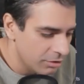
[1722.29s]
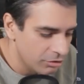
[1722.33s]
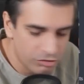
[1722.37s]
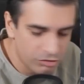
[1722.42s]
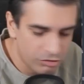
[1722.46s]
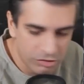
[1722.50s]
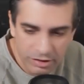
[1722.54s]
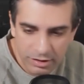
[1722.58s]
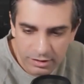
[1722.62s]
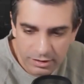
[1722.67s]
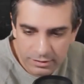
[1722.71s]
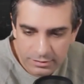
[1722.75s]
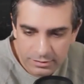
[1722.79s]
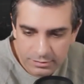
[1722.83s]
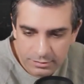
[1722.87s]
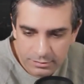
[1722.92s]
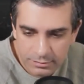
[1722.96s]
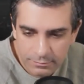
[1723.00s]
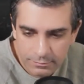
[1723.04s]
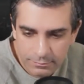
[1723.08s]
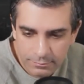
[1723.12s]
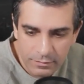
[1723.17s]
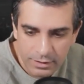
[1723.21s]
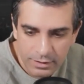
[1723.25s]

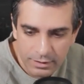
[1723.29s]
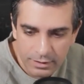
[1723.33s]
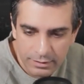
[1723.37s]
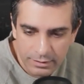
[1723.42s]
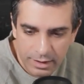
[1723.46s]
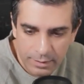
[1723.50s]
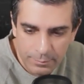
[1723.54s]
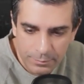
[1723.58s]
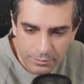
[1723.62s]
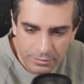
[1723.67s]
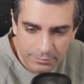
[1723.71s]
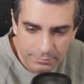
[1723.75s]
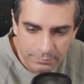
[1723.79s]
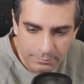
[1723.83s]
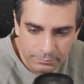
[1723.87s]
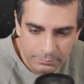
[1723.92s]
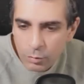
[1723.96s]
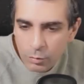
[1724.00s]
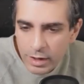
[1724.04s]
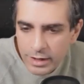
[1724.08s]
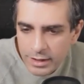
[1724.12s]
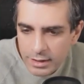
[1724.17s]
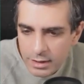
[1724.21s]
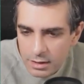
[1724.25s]
Cheers, Neil Lager.
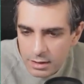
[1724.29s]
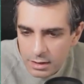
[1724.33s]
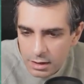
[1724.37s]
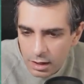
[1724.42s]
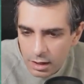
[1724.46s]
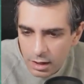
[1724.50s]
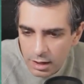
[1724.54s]
Right.